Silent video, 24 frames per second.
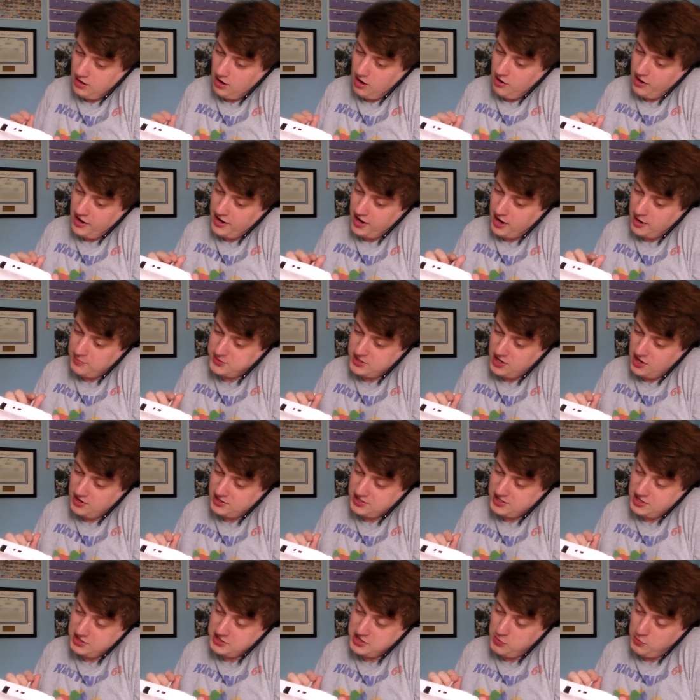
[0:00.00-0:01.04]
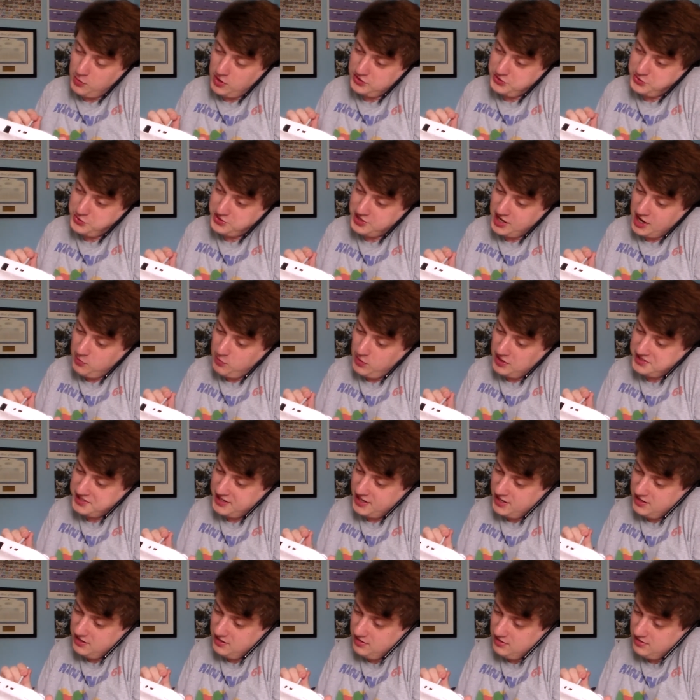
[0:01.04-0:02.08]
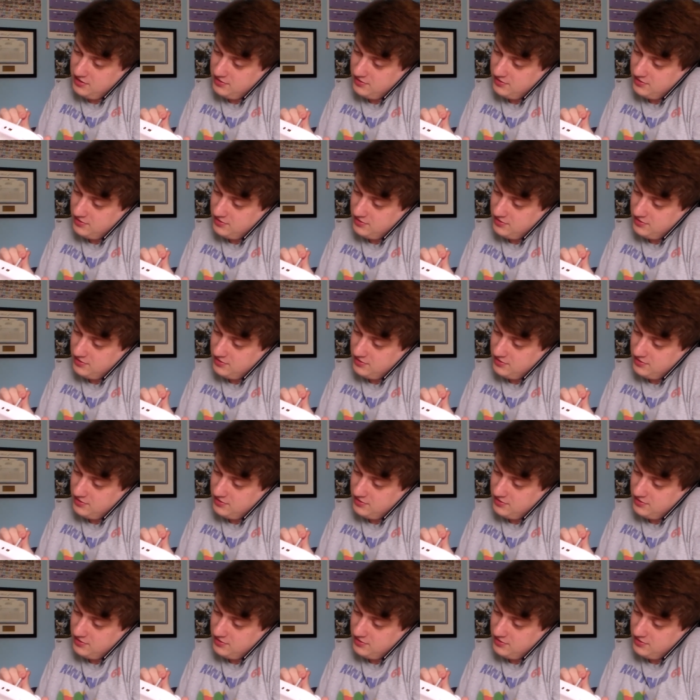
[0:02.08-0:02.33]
Alright, I'm sorry, CJ. What did you say it was again?